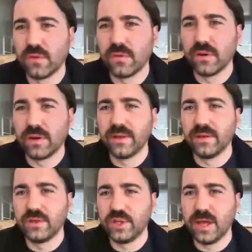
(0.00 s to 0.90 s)
or on a
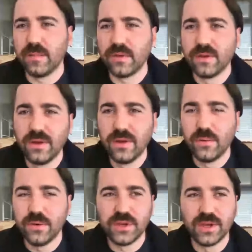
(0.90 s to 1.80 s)
jib,
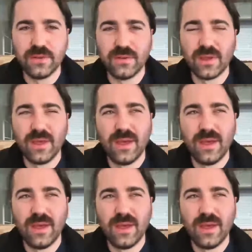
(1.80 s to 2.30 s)
which is